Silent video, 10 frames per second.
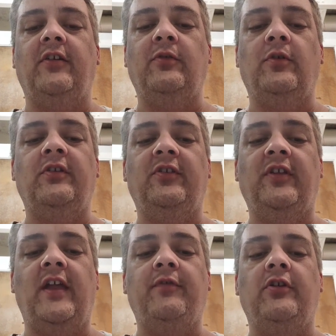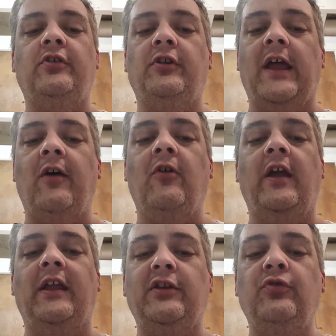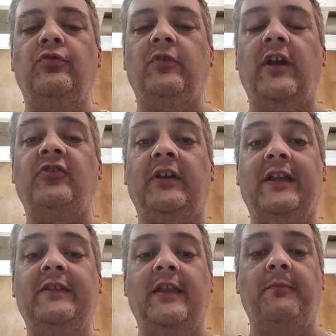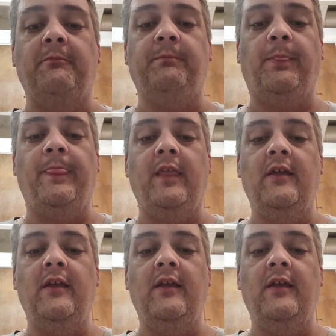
our Lord and Savior, you're now a new creation in them.